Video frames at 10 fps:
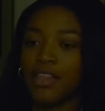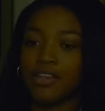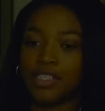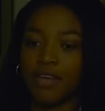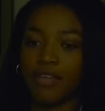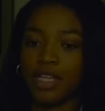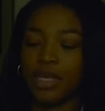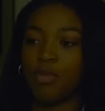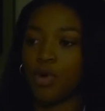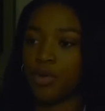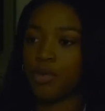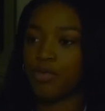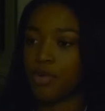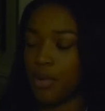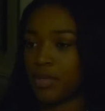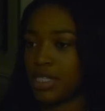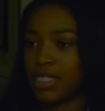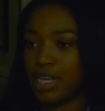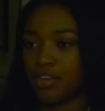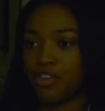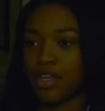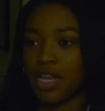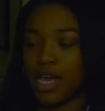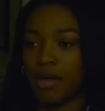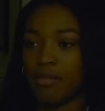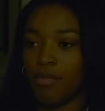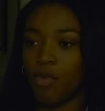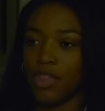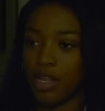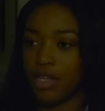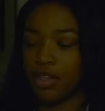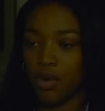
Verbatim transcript: there's definitely more room for representation um, within the